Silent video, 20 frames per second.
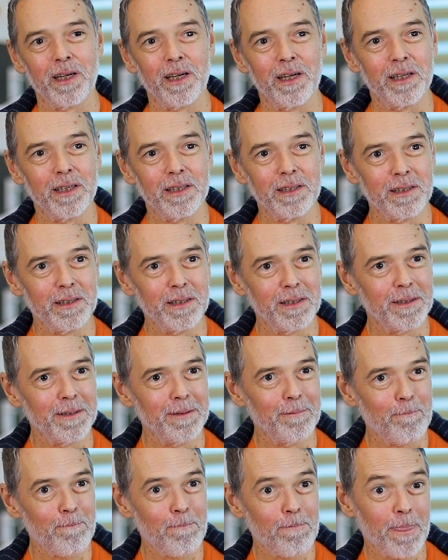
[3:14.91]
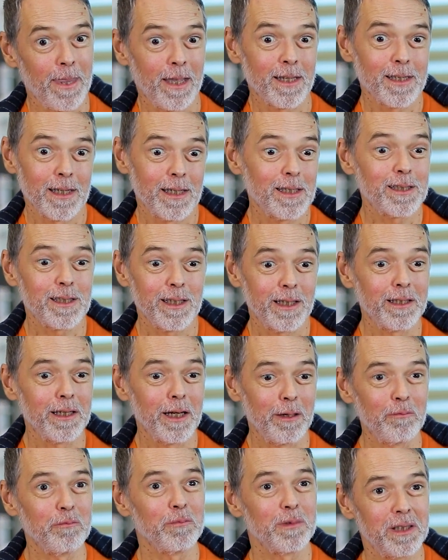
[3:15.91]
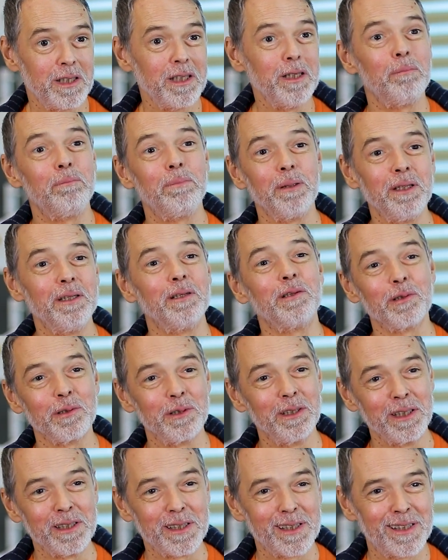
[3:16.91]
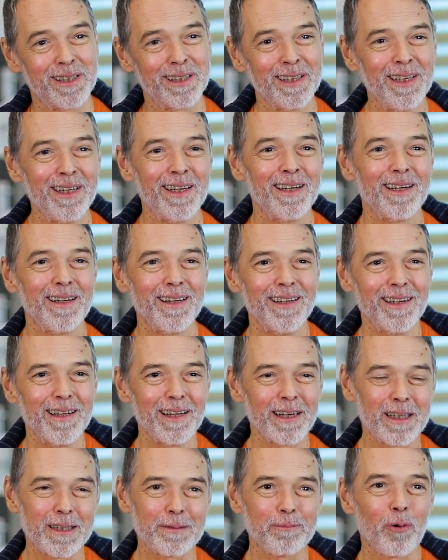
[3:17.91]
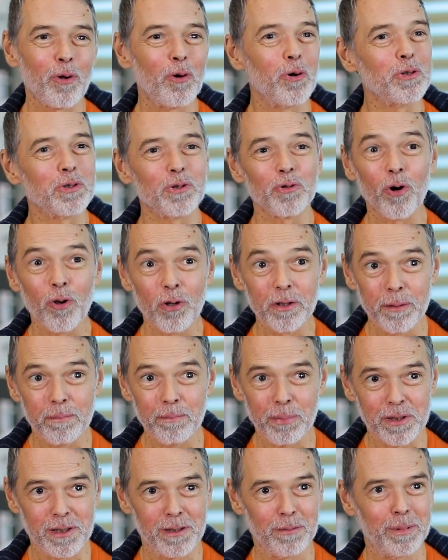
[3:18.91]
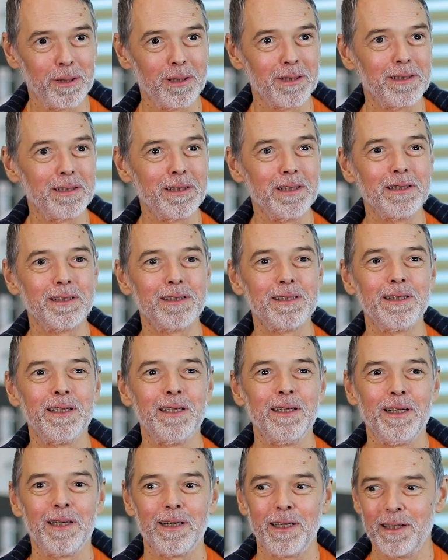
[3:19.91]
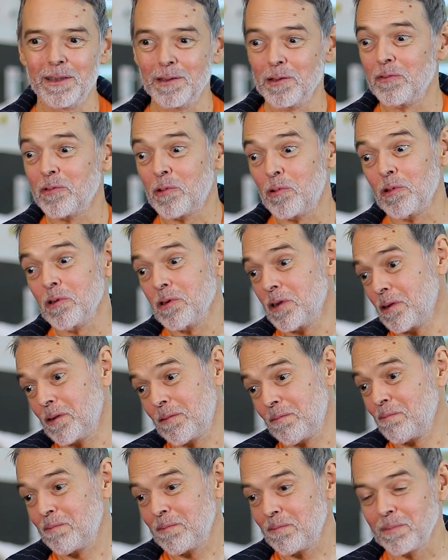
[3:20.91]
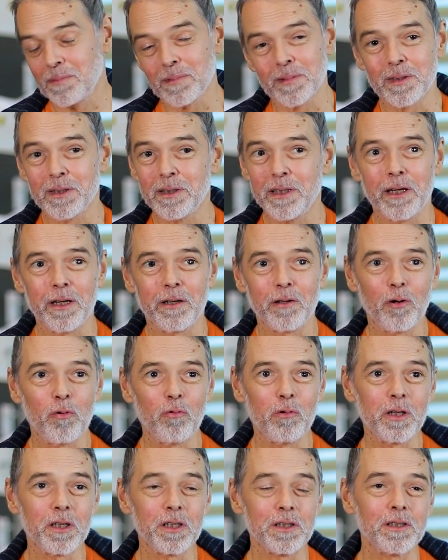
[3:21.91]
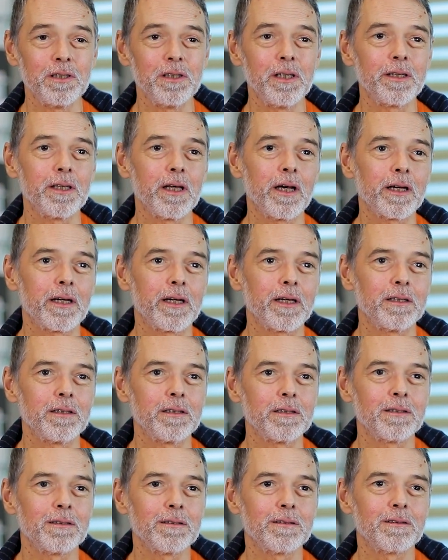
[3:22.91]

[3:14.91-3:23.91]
And as I said, I'm deep into this, explored all the possibilities, and of course there are no words that I can.